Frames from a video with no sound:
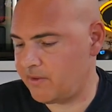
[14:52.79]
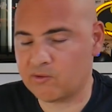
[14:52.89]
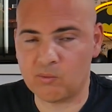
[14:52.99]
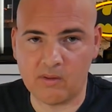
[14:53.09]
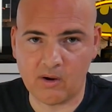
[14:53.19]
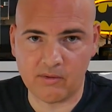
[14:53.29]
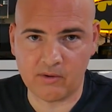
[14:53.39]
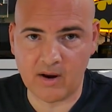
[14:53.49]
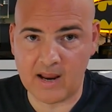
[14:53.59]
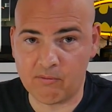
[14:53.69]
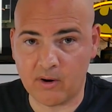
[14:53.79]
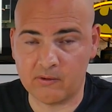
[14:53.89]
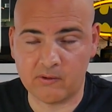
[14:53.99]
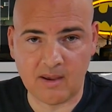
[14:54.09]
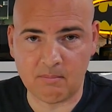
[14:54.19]
this with either a
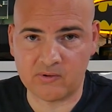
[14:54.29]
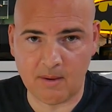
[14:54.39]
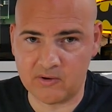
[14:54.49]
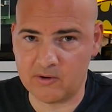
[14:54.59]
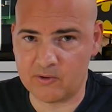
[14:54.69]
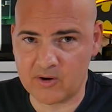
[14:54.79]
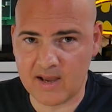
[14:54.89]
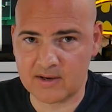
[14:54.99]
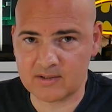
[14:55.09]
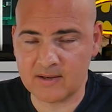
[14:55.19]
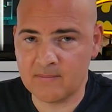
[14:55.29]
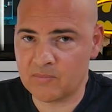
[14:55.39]
Ryzen 7 1700X